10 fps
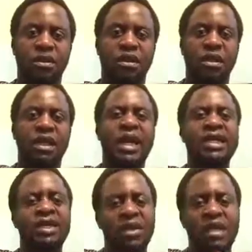
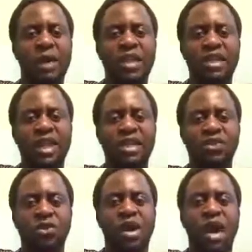Let not our leaders
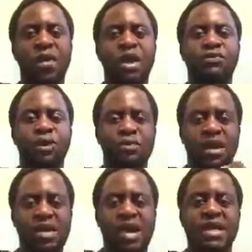look away from the
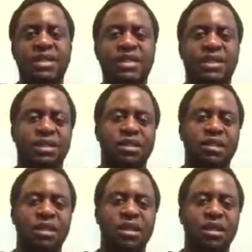crisis
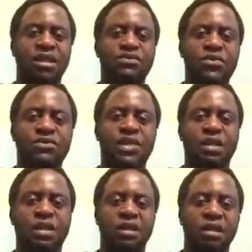
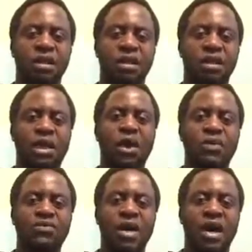involving the
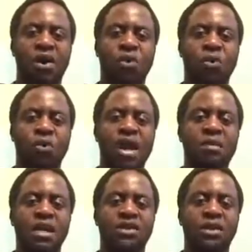over
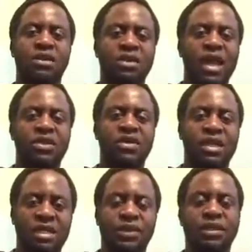
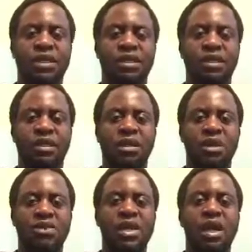1,300,000
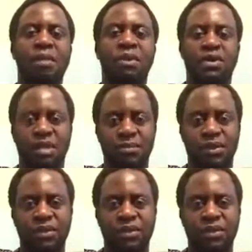Rohingya Muslims.